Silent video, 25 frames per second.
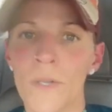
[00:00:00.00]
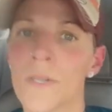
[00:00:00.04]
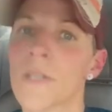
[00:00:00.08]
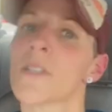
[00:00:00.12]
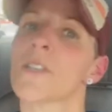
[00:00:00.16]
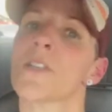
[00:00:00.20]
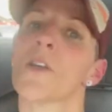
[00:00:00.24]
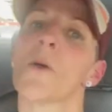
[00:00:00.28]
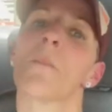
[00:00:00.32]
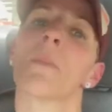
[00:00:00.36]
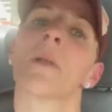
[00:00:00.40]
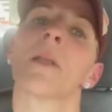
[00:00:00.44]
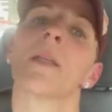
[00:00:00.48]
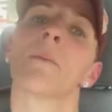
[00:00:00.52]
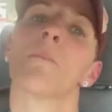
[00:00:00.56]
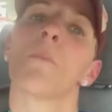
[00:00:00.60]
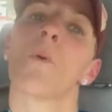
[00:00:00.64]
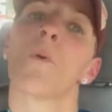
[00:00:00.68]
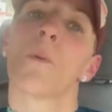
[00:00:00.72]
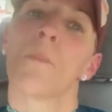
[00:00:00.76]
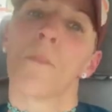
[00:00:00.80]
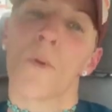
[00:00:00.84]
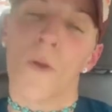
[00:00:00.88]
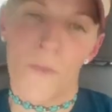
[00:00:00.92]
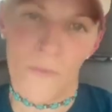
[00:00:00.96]
to so many
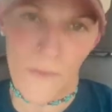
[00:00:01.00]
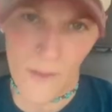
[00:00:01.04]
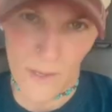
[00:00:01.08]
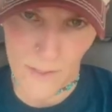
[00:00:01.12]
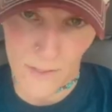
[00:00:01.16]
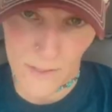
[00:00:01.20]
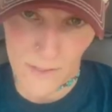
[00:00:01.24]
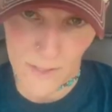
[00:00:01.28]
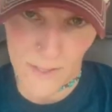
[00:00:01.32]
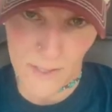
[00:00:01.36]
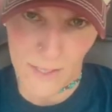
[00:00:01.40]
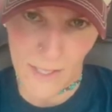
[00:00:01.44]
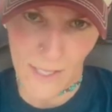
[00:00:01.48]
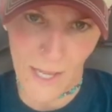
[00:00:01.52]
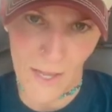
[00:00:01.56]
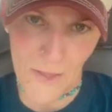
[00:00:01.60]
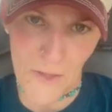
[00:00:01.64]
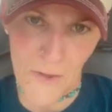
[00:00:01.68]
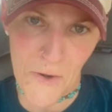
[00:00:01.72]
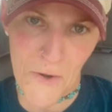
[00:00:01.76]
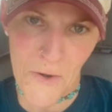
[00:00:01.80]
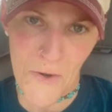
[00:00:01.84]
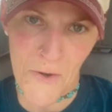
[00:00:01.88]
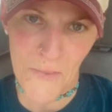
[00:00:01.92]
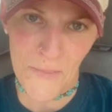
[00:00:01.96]
more birthdays
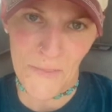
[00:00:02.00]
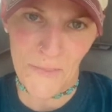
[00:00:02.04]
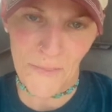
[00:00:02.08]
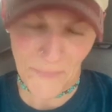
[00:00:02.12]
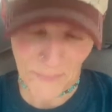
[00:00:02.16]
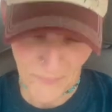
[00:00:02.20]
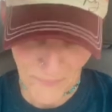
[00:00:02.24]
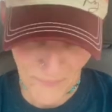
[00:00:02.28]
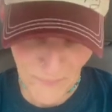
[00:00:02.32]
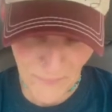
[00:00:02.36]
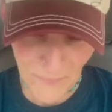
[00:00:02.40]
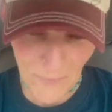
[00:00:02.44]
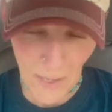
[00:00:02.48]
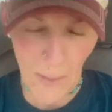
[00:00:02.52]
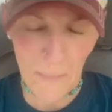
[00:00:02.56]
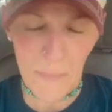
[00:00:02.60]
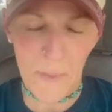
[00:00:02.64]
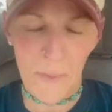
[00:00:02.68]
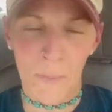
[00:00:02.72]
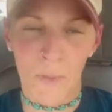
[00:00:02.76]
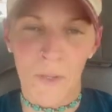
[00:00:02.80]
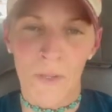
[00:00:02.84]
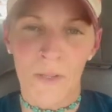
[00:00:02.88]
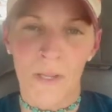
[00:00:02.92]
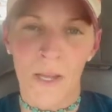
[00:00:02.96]
together. Happy
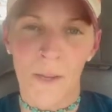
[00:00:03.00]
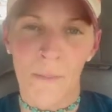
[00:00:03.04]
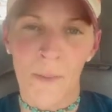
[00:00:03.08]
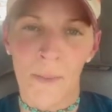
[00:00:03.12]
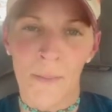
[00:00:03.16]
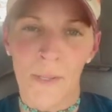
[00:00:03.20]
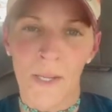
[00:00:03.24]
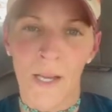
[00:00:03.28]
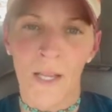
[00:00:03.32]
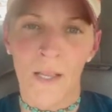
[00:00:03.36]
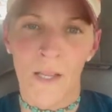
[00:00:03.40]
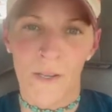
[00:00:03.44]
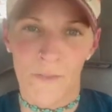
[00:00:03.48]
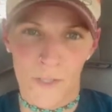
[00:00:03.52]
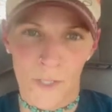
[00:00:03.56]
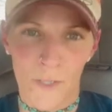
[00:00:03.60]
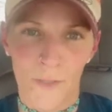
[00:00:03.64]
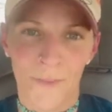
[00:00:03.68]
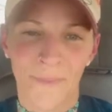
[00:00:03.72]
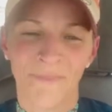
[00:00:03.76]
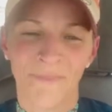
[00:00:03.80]
birthday, baby. I love you.